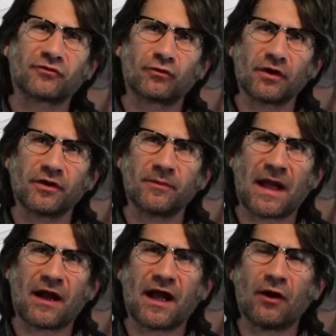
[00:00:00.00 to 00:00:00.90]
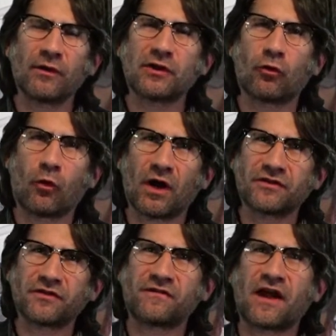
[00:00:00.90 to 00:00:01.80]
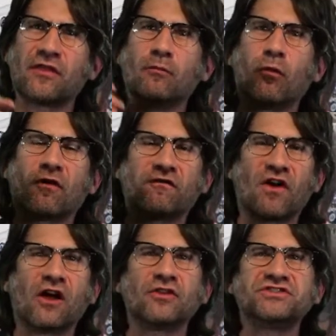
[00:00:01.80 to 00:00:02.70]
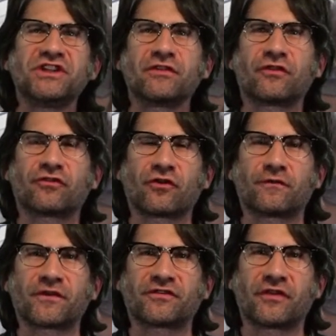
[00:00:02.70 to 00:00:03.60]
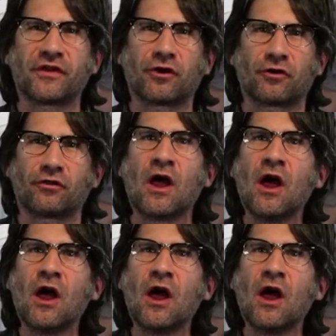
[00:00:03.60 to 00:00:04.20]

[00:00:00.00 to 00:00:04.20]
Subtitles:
really about how we quantify the morphology of the surface of the Earth.